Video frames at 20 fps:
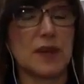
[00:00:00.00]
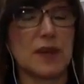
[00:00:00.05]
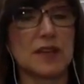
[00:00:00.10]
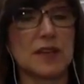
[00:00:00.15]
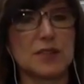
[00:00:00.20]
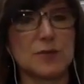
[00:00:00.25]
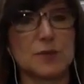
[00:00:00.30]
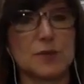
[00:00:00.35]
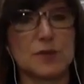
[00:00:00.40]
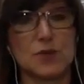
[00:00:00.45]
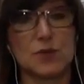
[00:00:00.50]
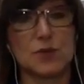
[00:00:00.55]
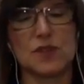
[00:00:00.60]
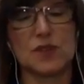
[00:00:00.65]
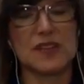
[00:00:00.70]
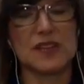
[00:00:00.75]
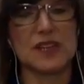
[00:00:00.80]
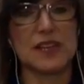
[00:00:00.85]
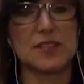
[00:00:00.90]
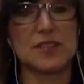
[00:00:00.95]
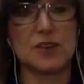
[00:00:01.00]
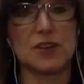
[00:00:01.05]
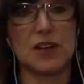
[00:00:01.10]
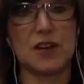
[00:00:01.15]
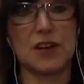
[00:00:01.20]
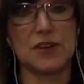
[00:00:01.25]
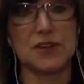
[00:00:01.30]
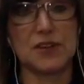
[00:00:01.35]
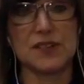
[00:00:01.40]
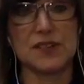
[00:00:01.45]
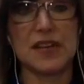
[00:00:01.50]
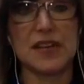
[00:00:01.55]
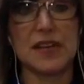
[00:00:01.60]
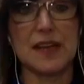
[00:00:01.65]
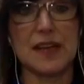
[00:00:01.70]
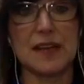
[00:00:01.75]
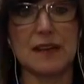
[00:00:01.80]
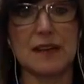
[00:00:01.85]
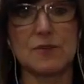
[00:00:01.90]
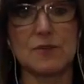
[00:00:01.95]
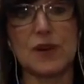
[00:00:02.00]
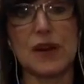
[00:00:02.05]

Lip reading: my husband's world that I don't understand,